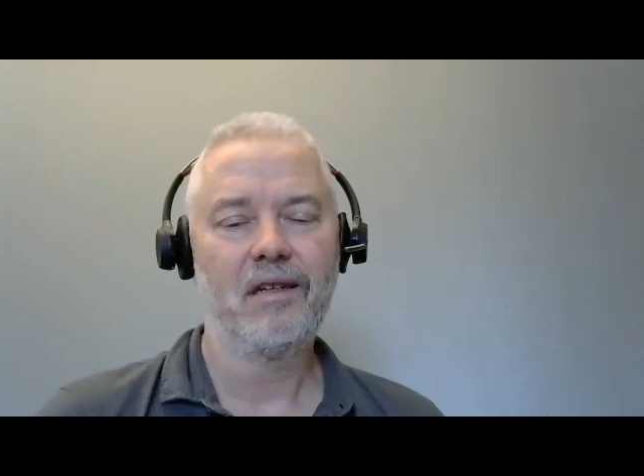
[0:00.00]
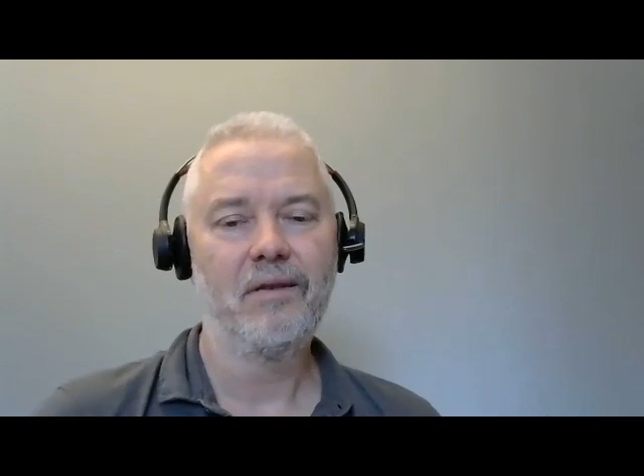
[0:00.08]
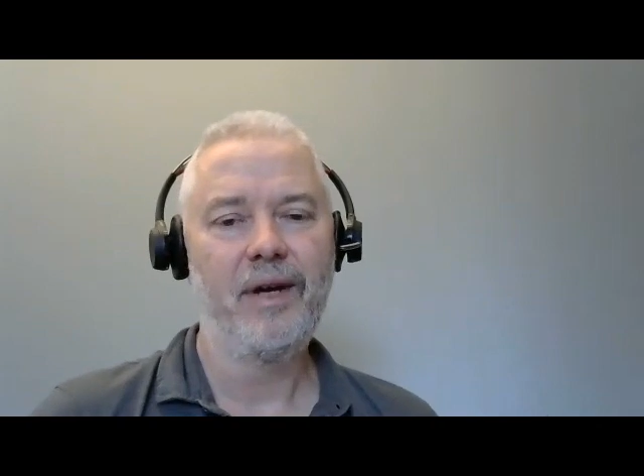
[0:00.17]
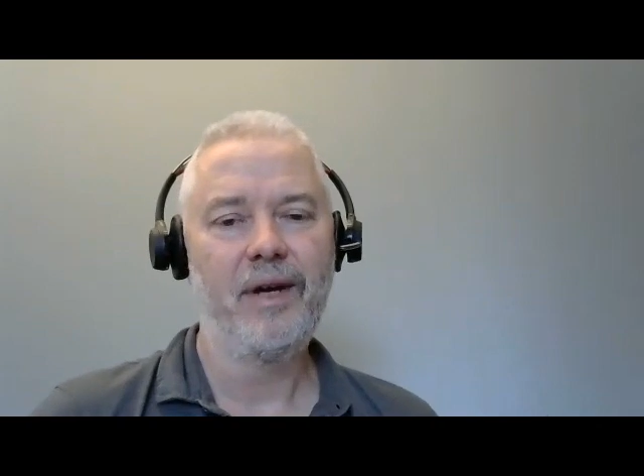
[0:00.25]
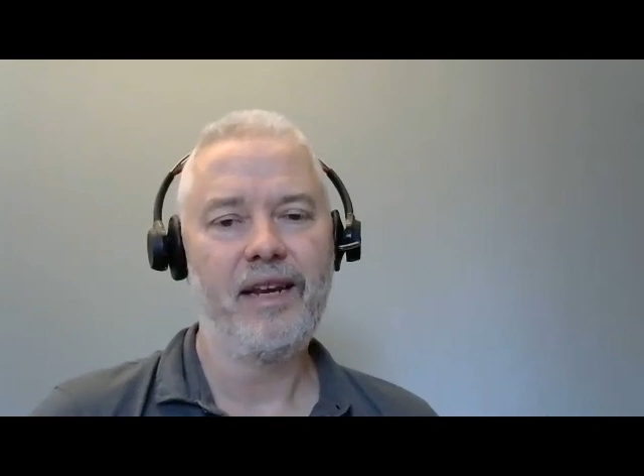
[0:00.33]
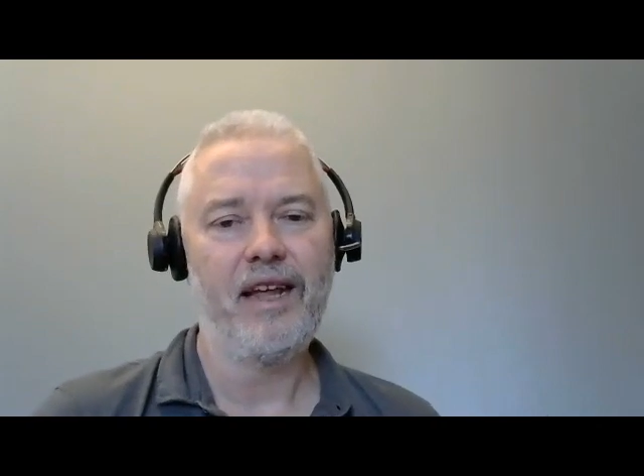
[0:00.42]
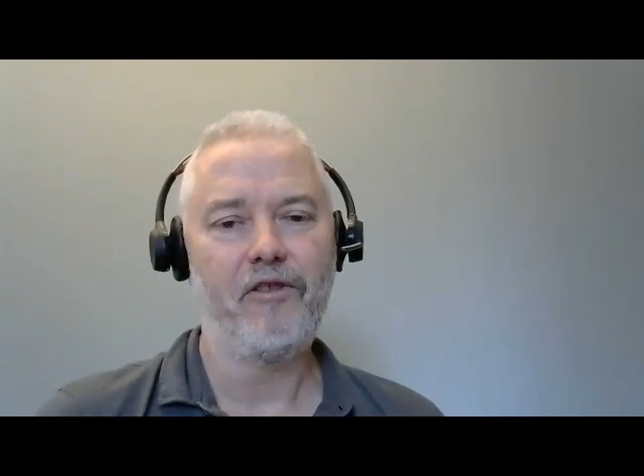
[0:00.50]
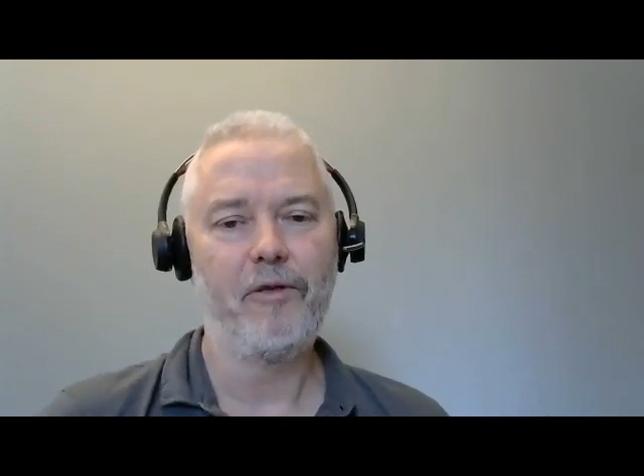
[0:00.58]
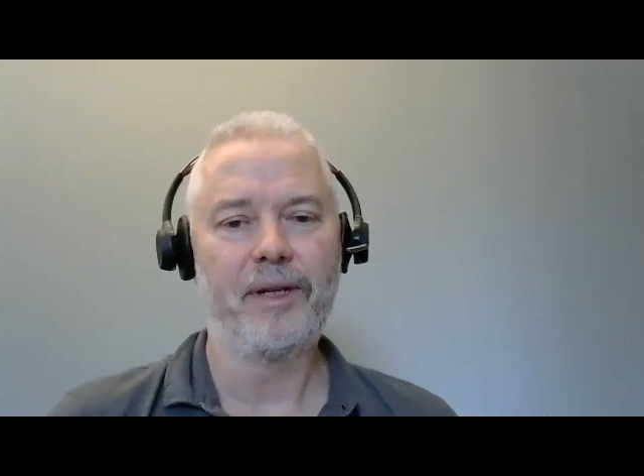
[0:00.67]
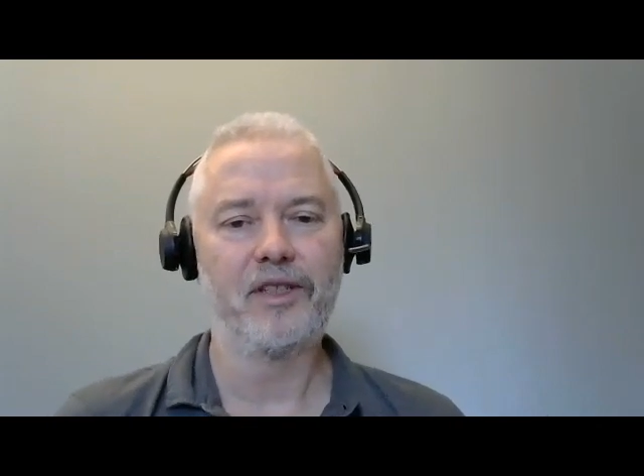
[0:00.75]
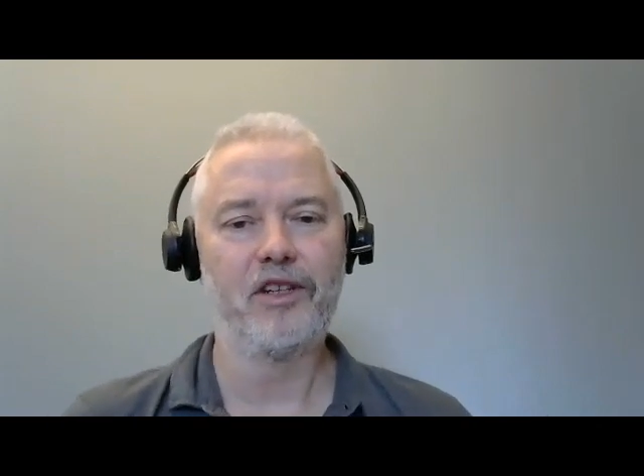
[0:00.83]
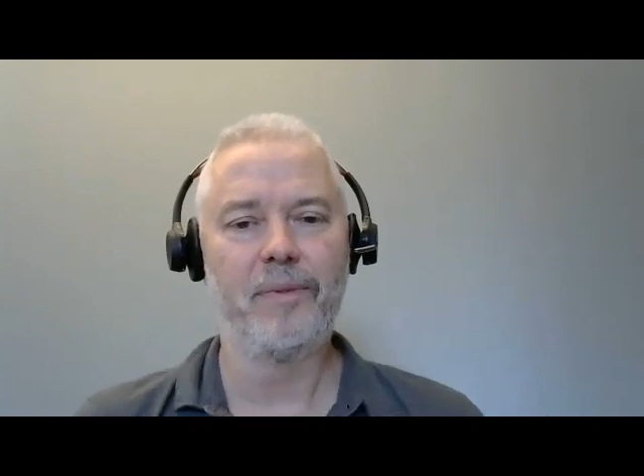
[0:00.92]
Yeah. So we had an
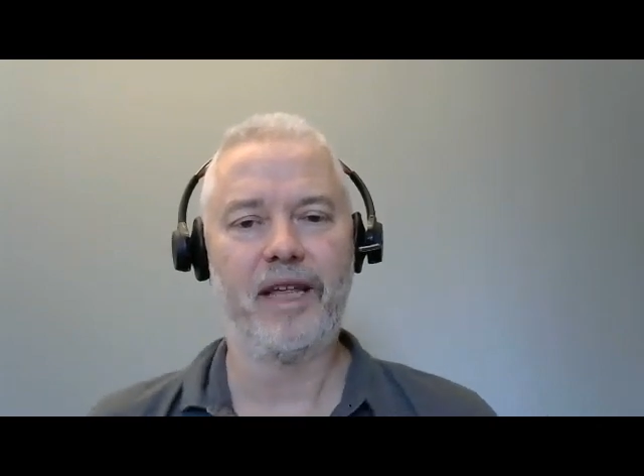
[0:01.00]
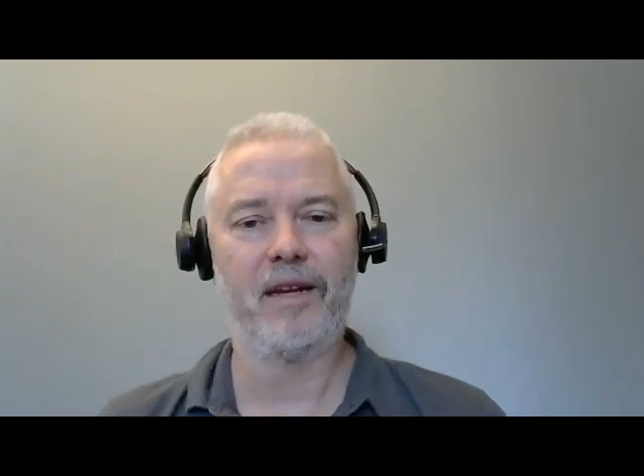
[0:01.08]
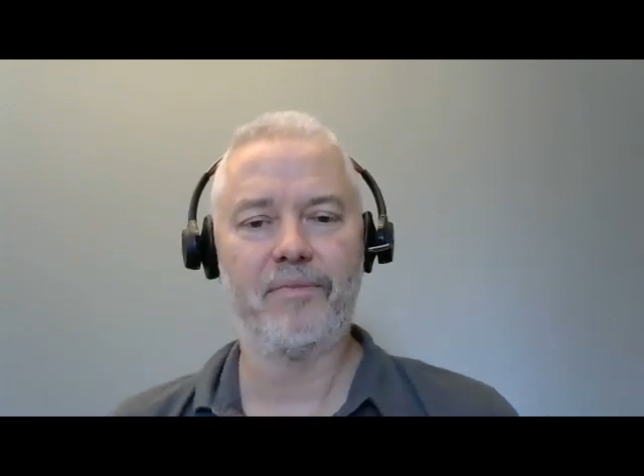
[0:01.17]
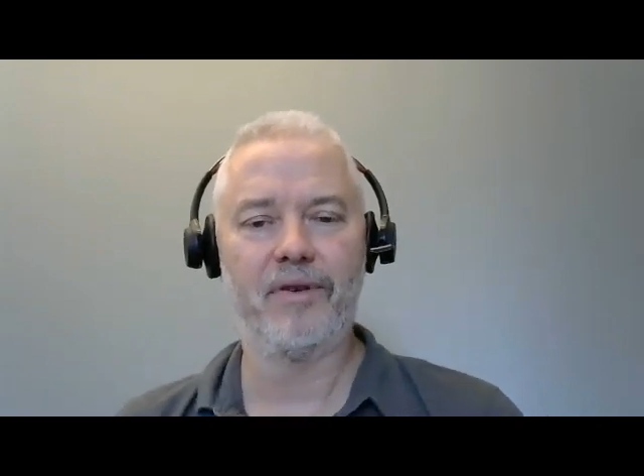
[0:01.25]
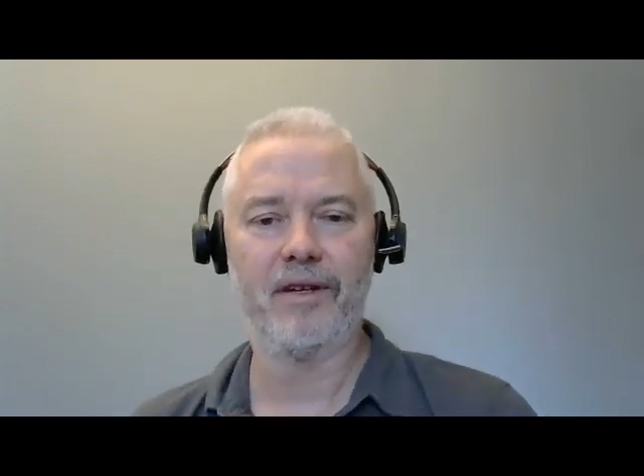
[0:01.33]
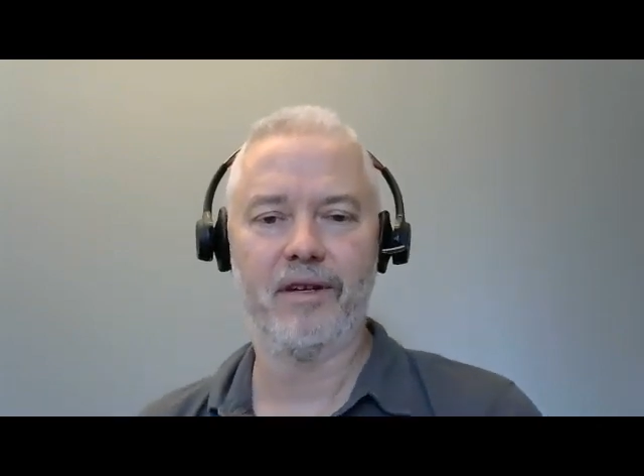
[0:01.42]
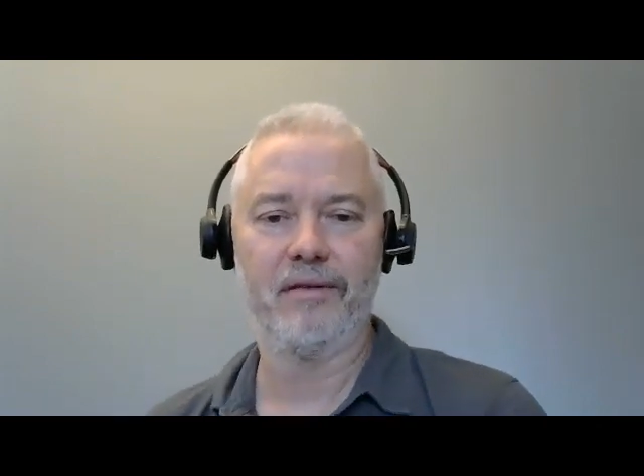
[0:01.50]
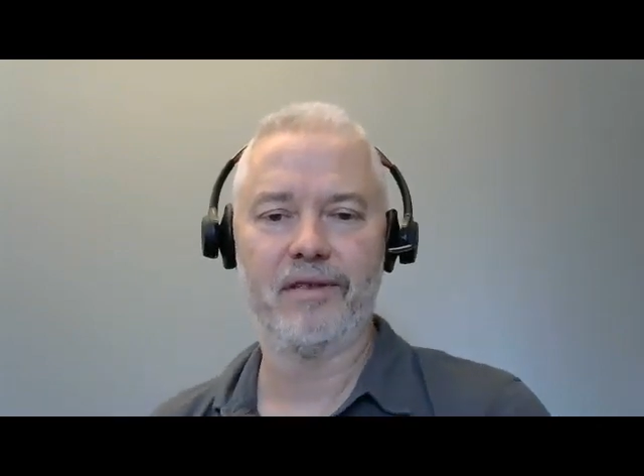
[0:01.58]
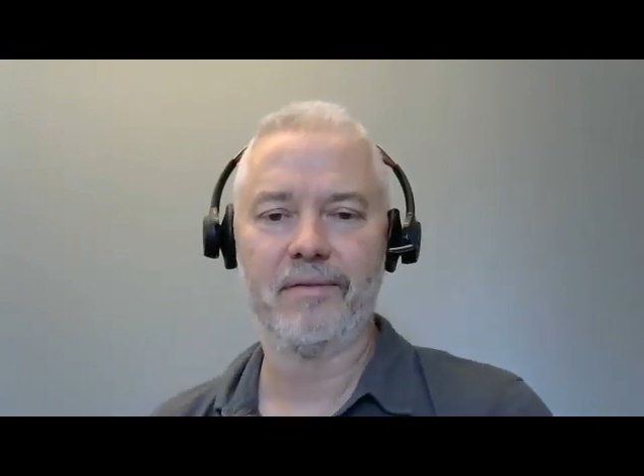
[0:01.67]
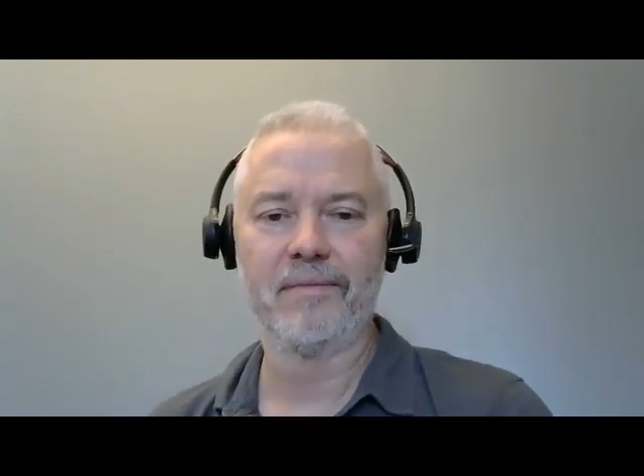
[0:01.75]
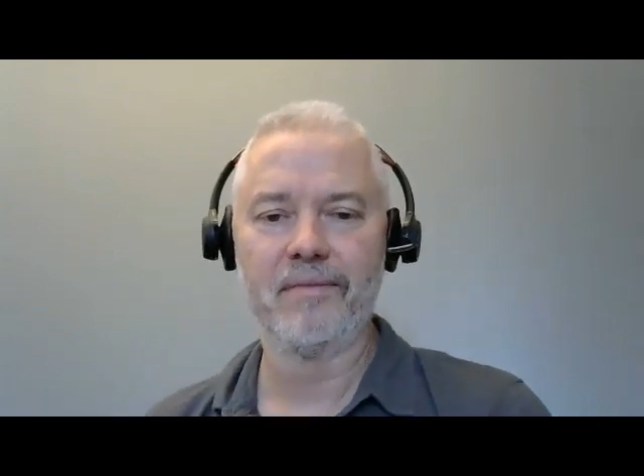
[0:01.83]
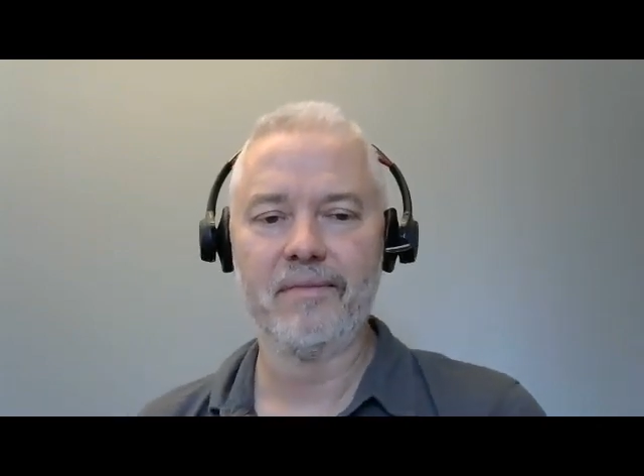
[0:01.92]
alphabet soup of that and
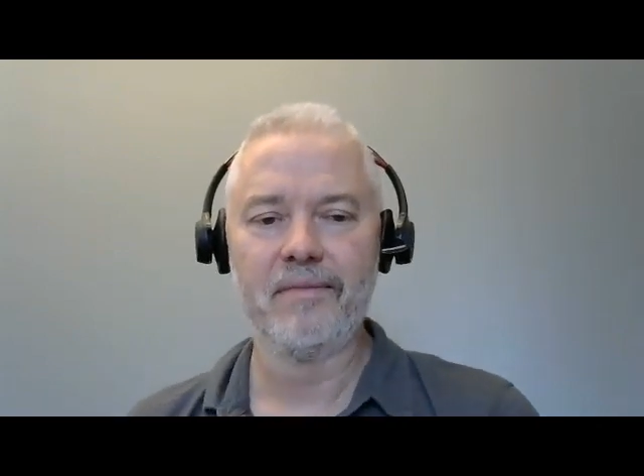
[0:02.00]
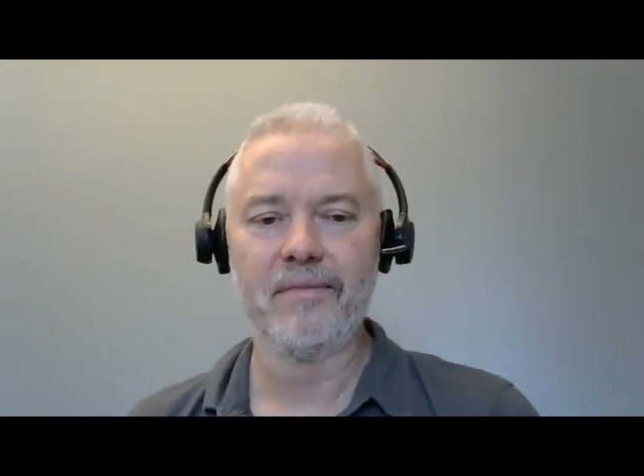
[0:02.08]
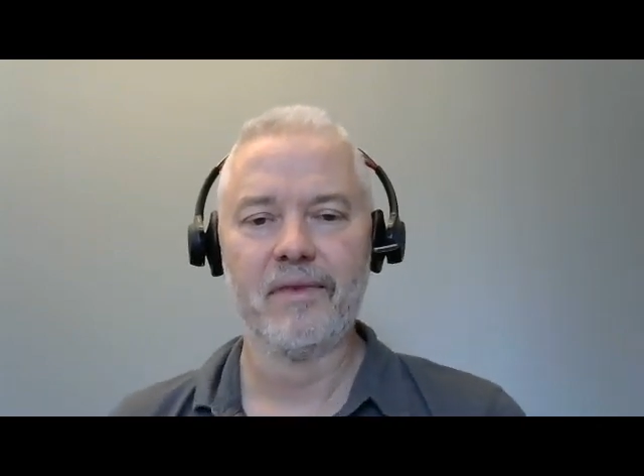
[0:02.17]
protocols.